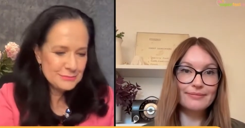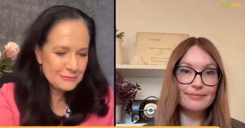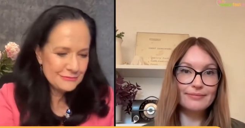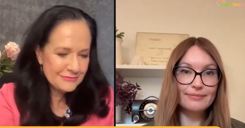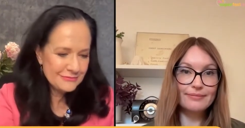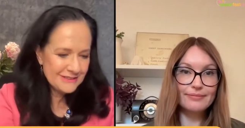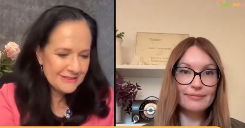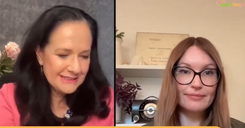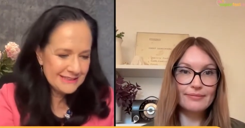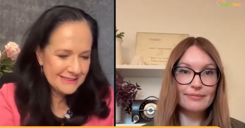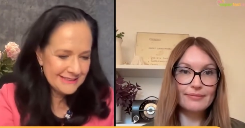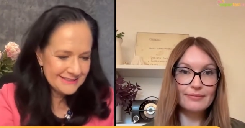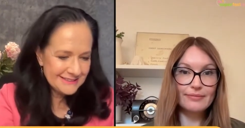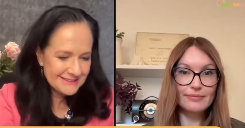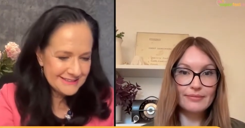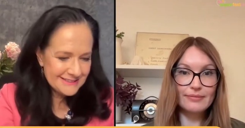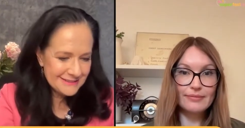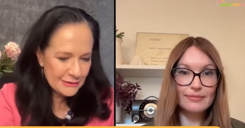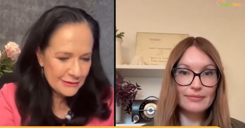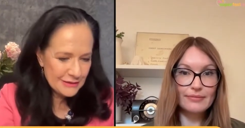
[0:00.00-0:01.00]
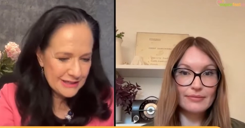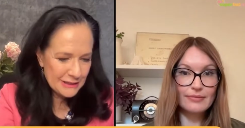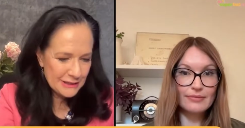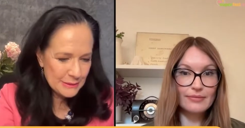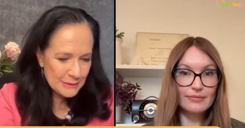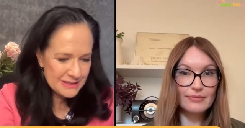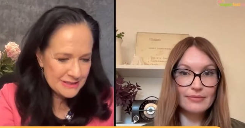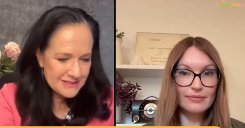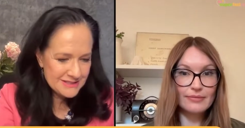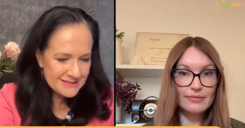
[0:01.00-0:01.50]
Speaker 1: brilliant. Great
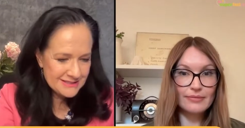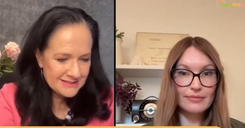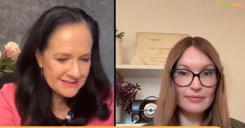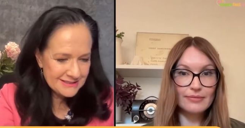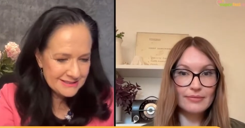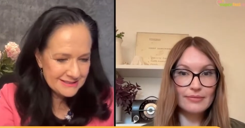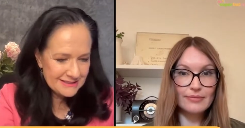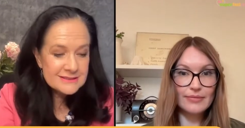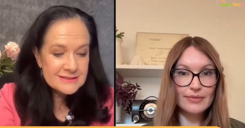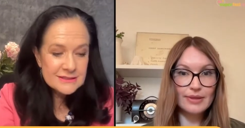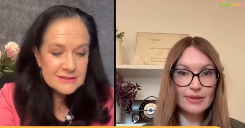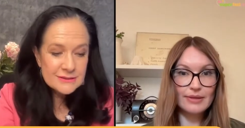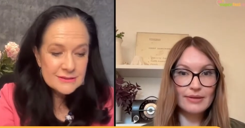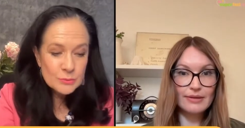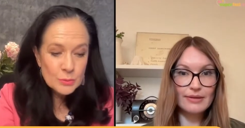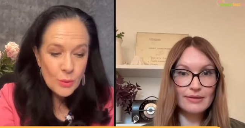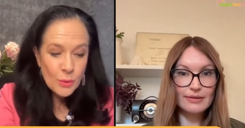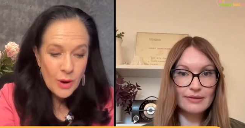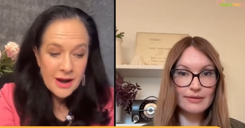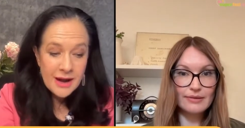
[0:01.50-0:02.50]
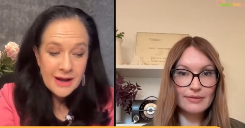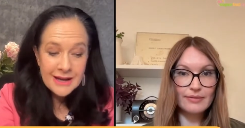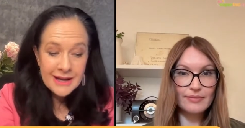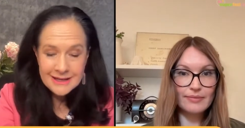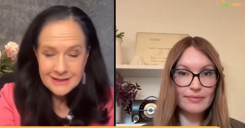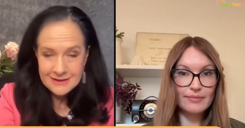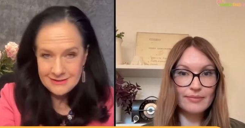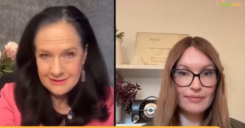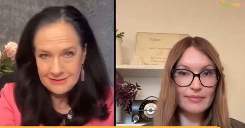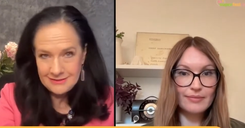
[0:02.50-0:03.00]
question. Does
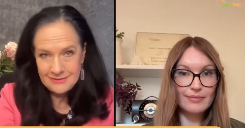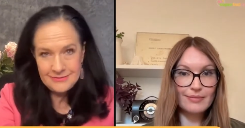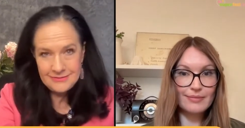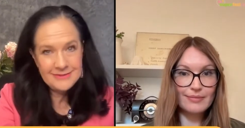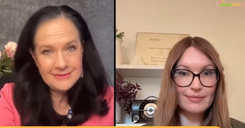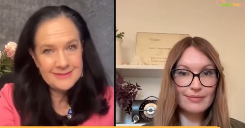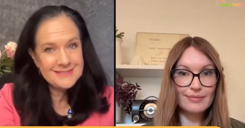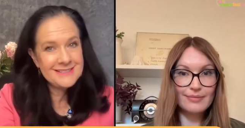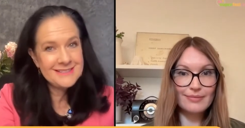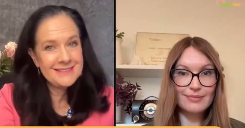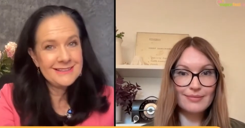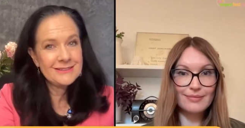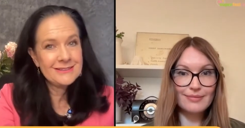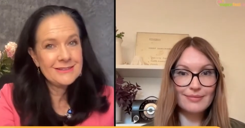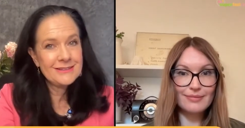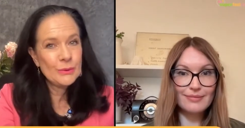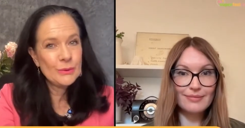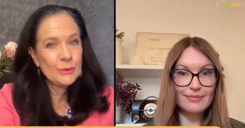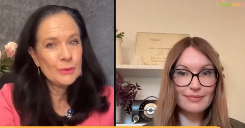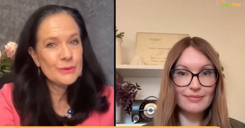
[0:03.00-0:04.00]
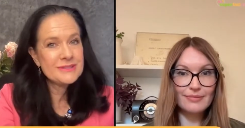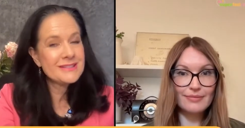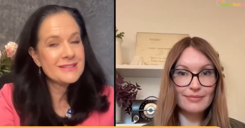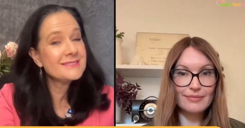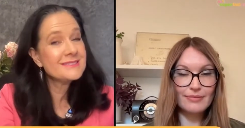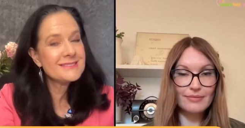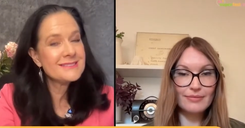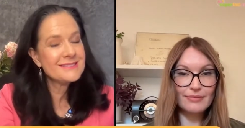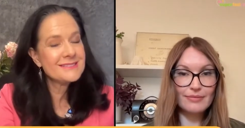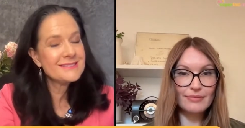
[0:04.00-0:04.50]
wine fit in or
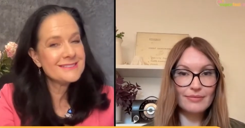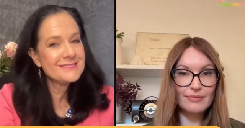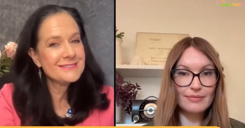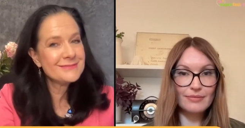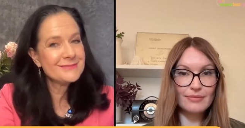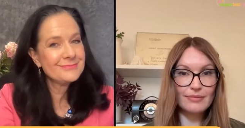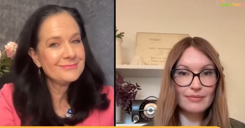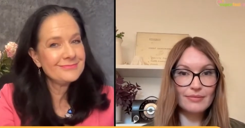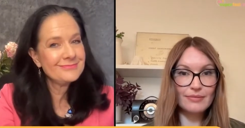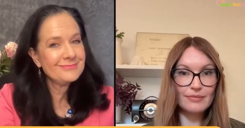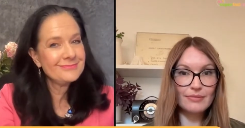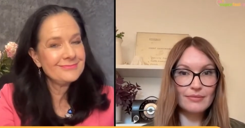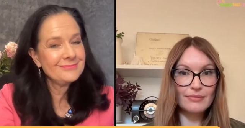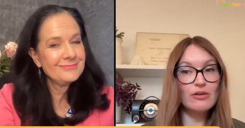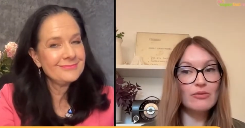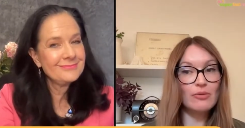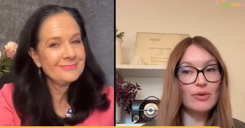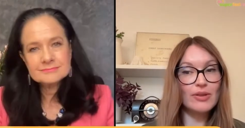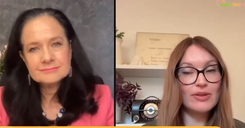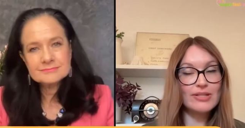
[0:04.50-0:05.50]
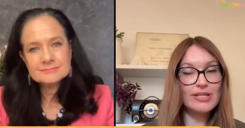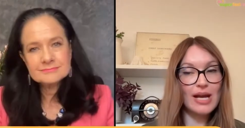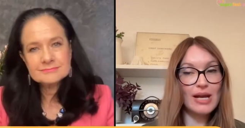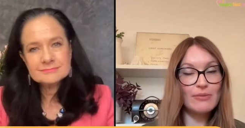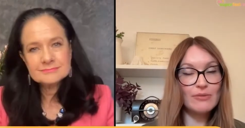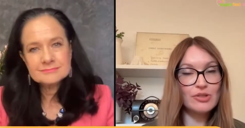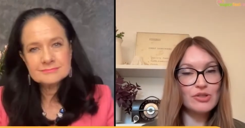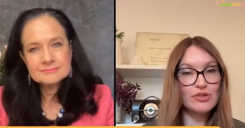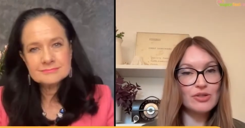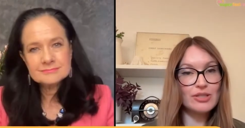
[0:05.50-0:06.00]
doesn't it?
Speaker 2: With
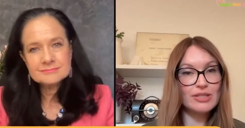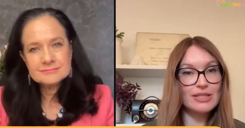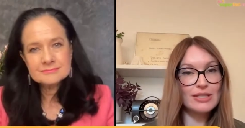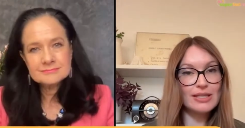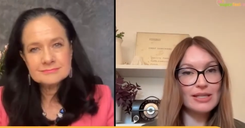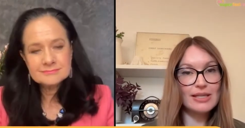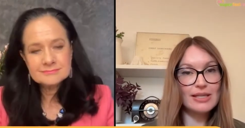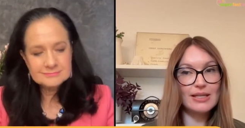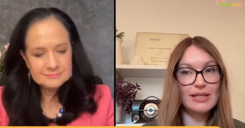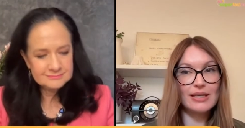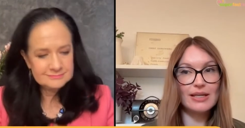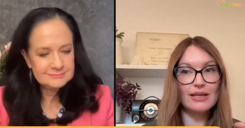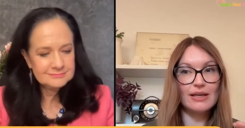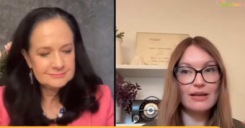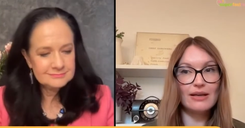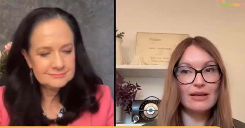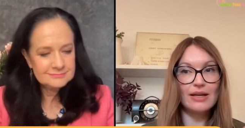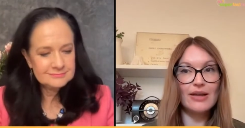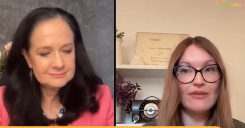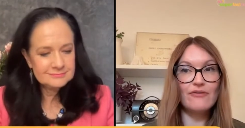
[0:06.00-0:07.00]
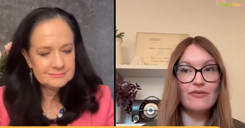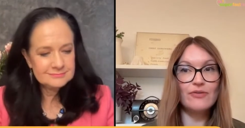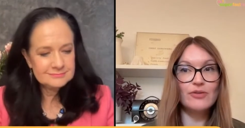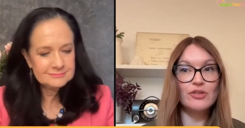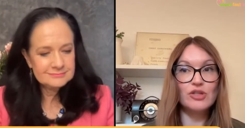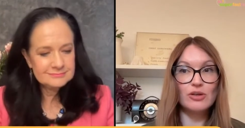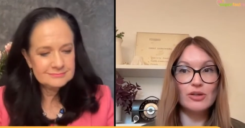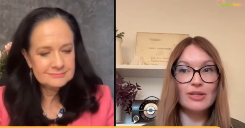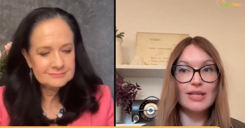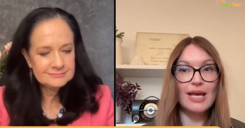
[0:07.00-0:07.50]
time-restricted eating, if
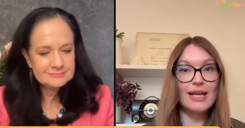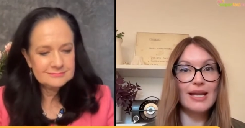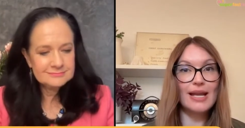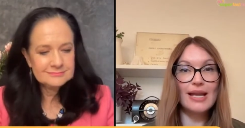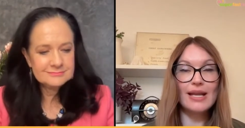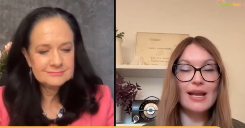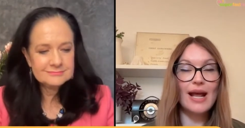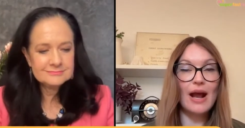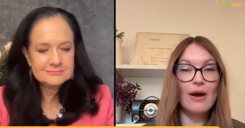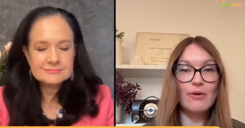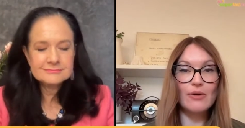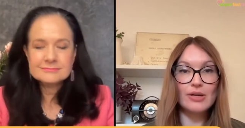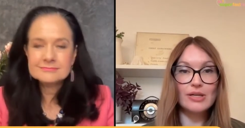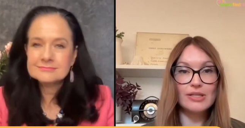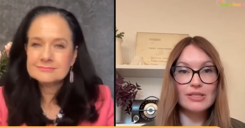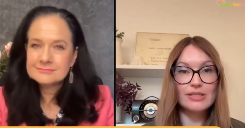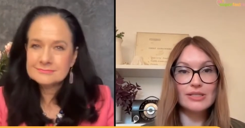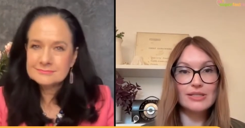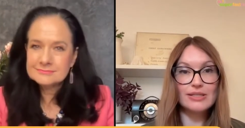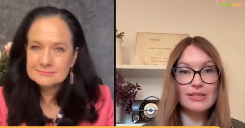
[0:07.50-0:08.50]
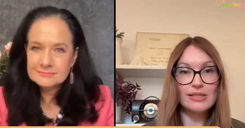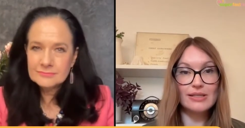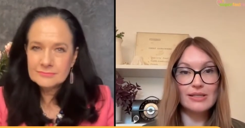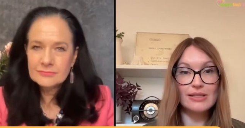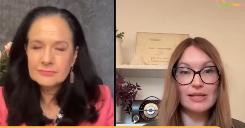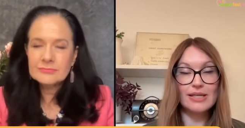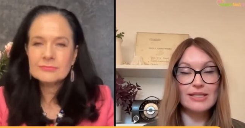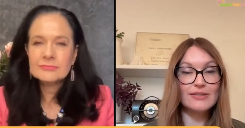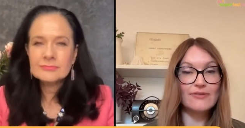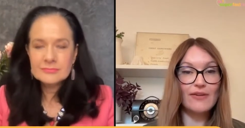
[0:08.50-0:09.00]
during that 8 hours,
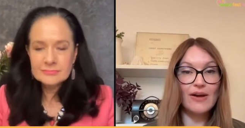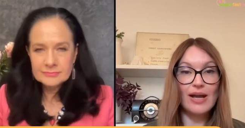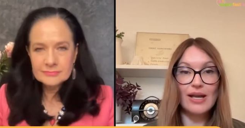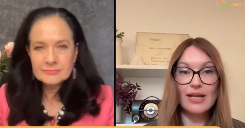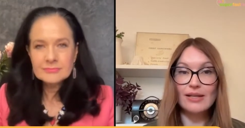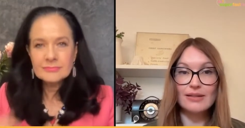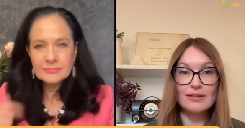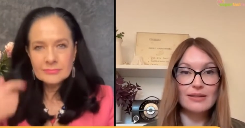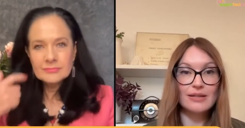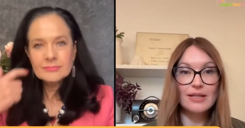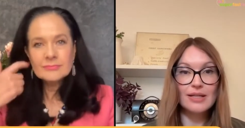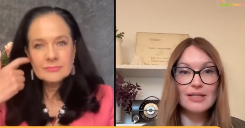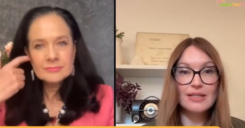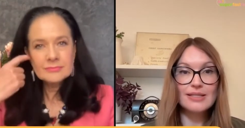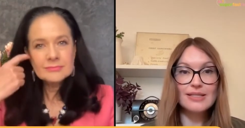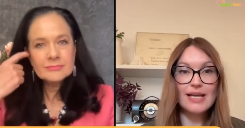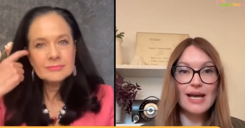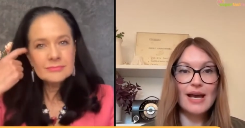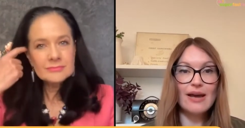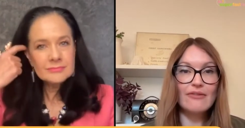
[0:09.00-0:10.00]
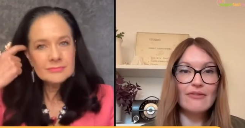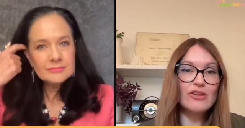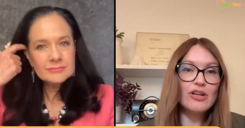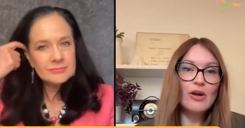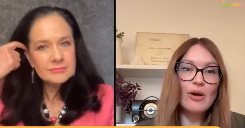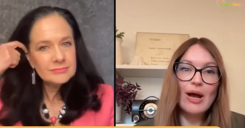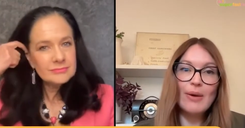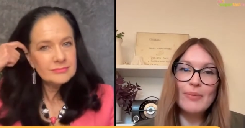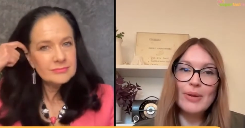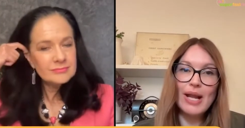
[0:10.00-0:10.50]
it's fine to have, you know,
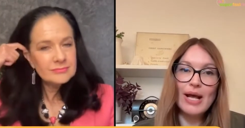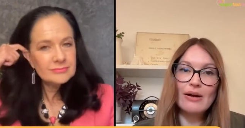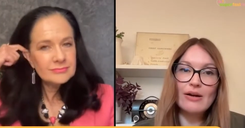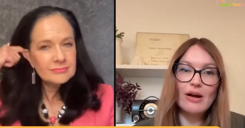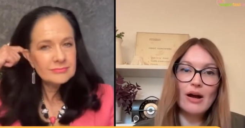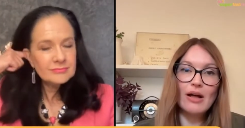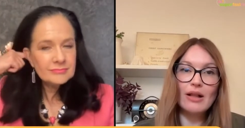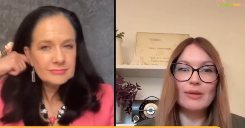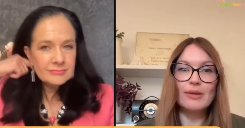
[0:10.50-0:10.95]
but alcohol in